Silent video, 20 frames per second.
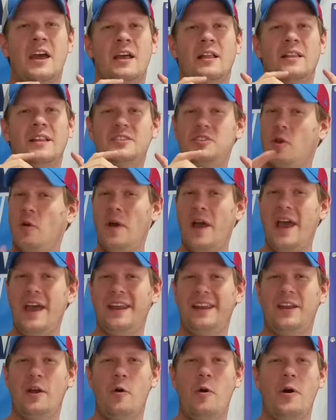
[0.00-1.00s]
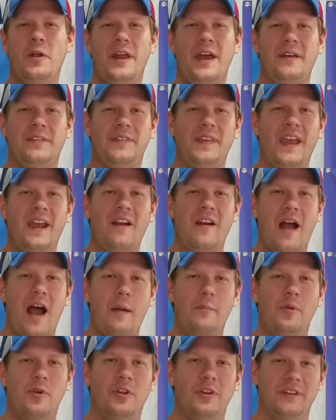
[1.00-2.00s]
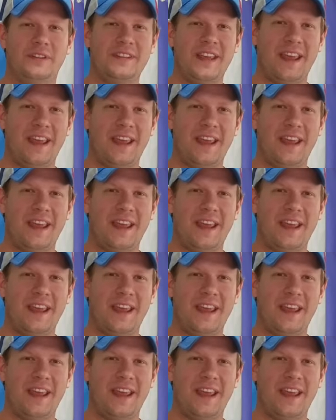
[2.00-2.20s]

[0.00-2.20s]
Let's go ahead and go on out there. I'm going to